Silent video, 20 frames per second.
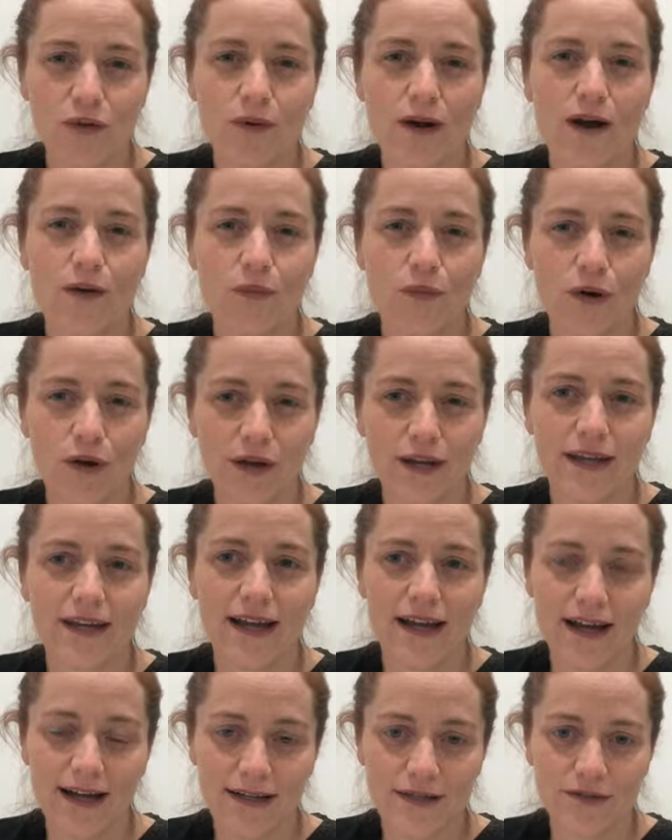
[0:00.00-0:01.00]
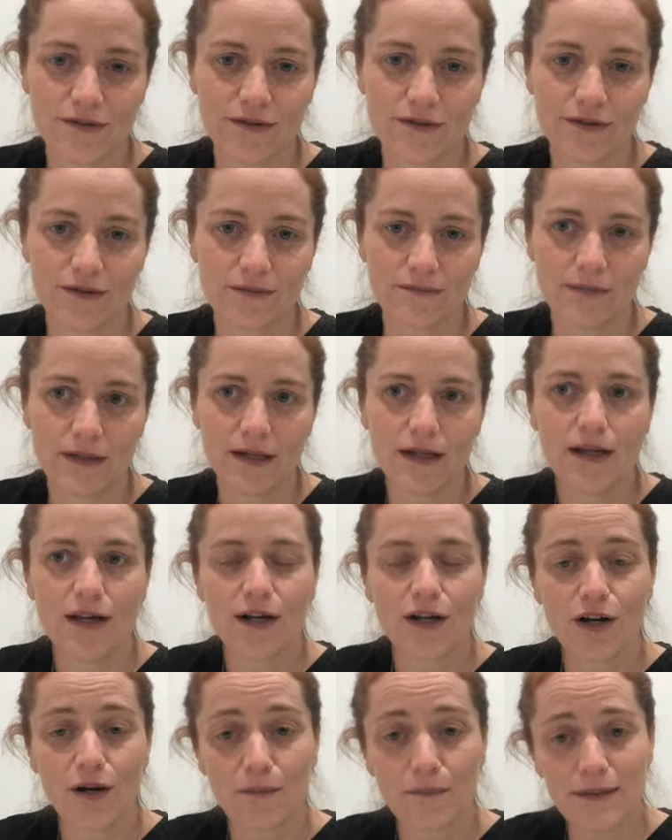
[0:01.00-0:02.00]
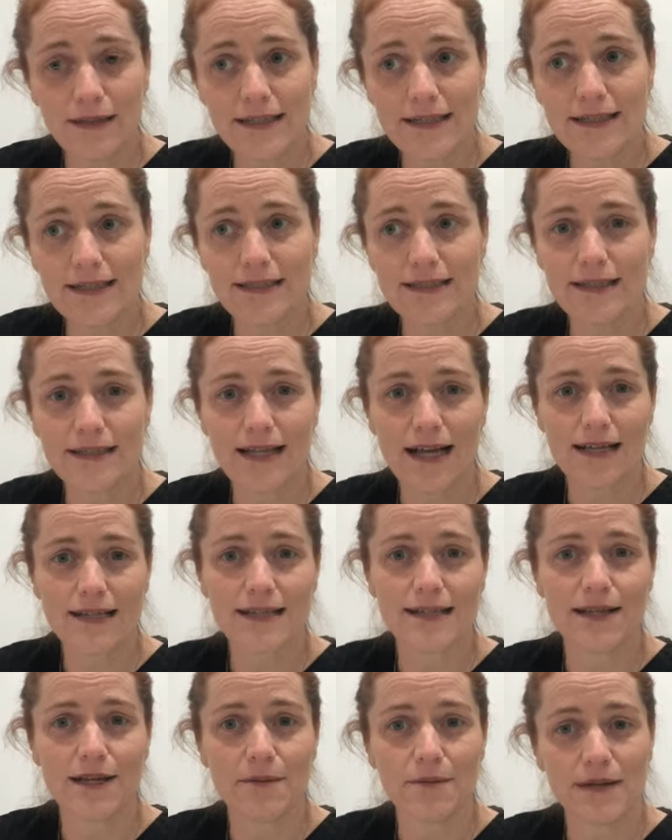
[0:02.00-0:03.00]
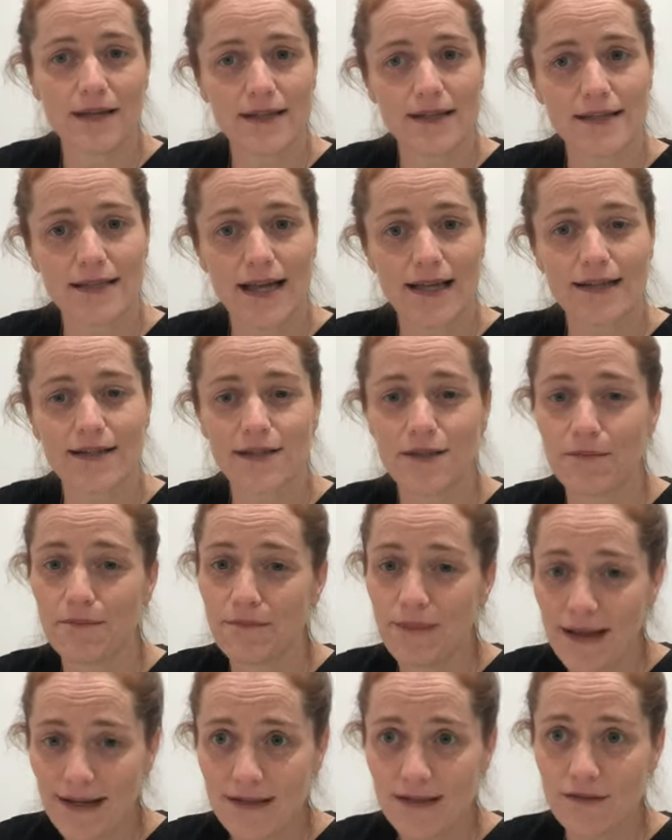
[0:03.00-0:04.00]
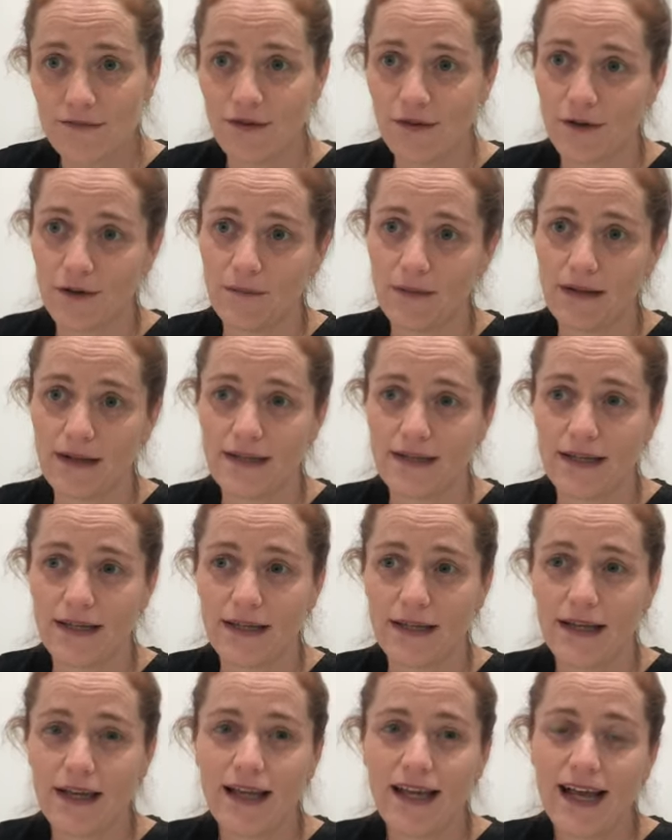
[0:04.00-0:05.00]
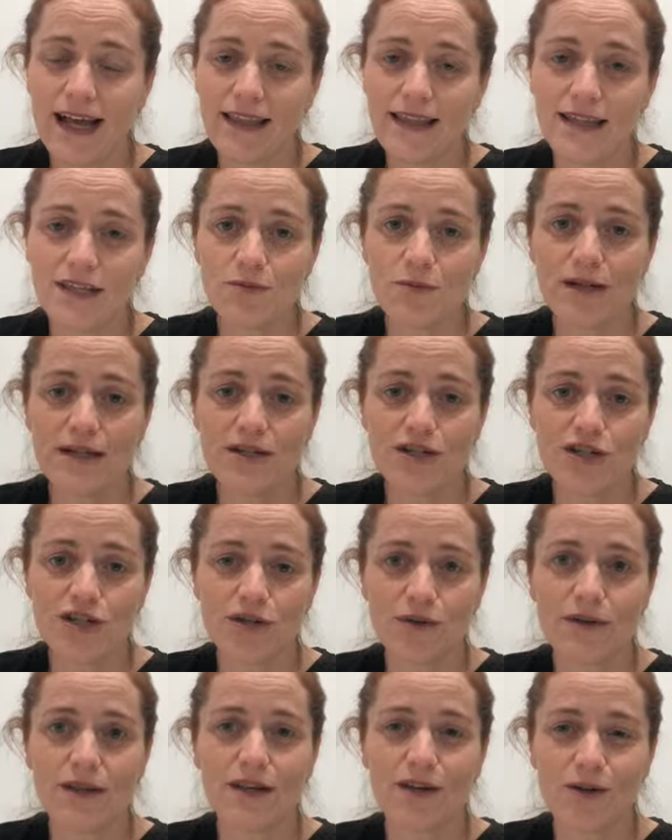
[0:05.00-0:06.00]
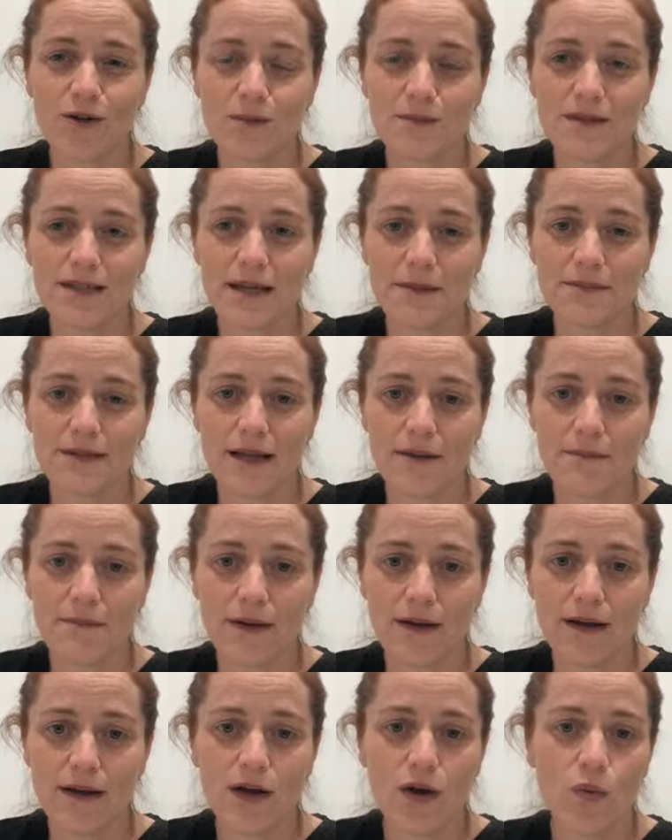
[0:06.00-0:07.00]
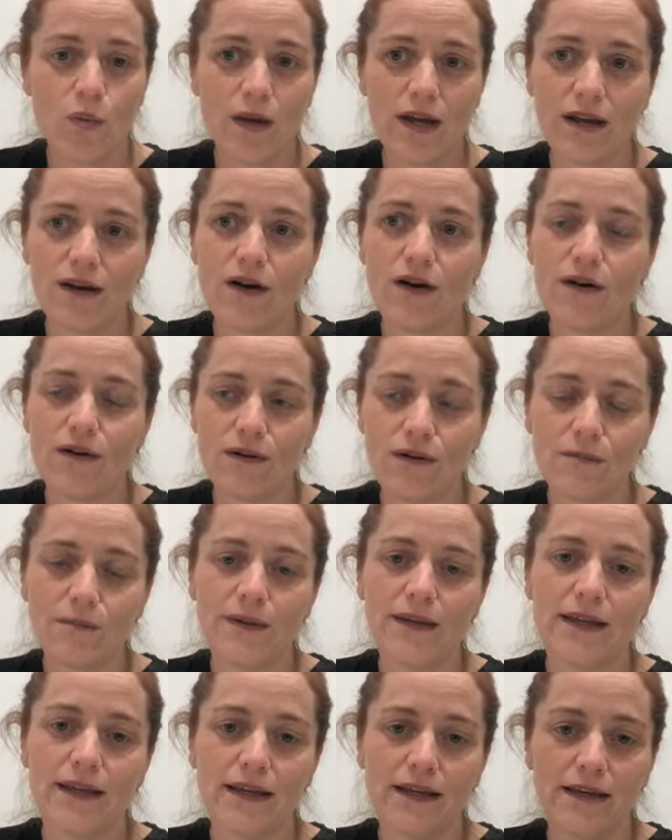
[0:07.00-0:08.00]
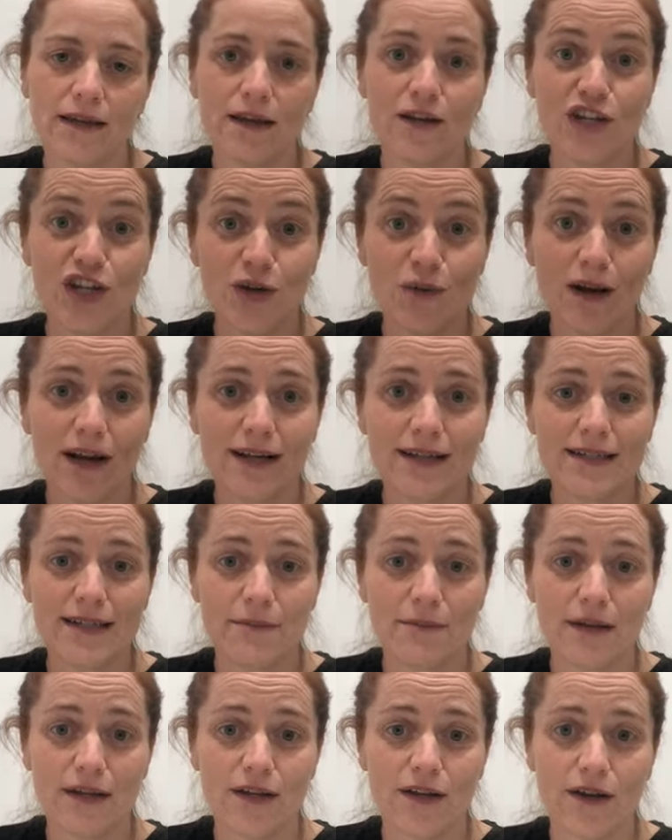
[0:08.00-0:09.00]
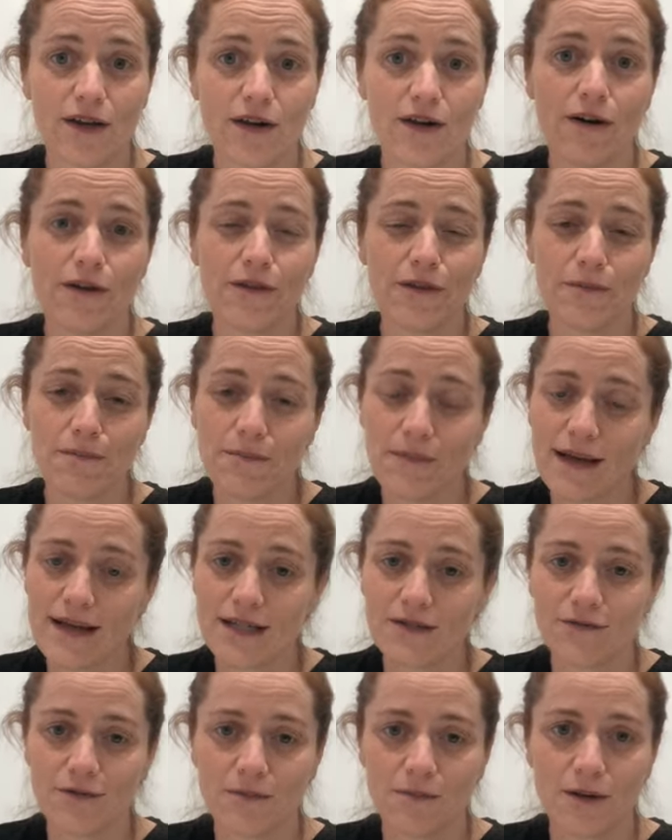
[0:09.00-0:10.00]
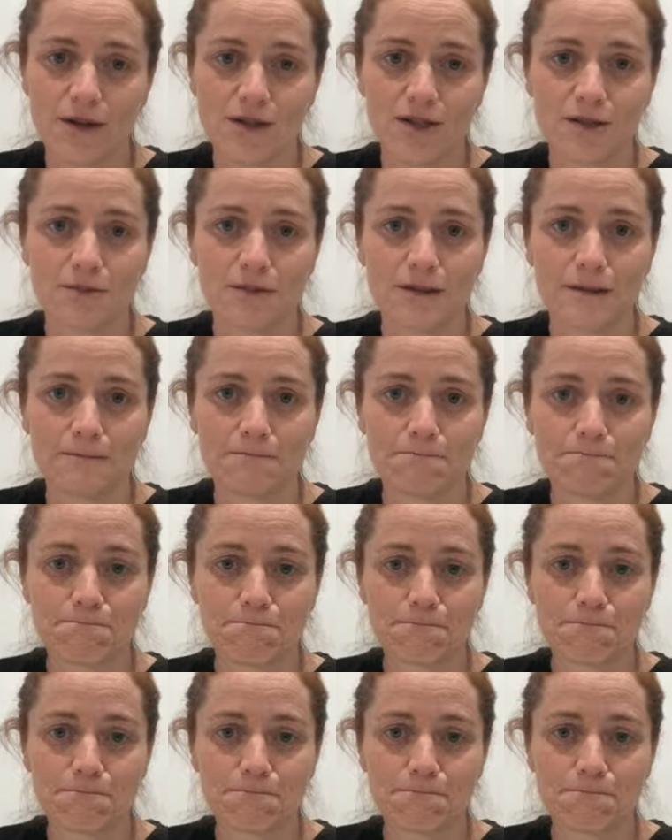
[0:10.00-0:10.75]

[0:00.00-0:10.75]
you are working hard at home, completing the tasks that are being set to the best of your ability, and this will ensure that come September, we can all begin a new academic year on the best foot possible.